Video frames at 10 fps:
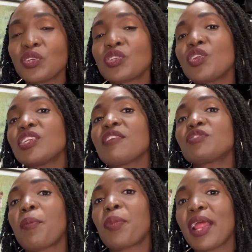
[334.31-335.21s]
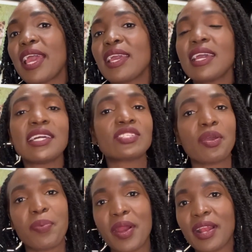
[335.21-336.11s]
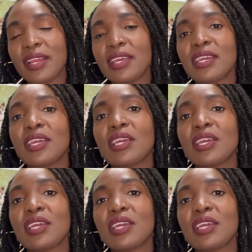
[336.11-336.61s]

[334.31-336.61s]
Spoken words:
so you don't have to apply separately,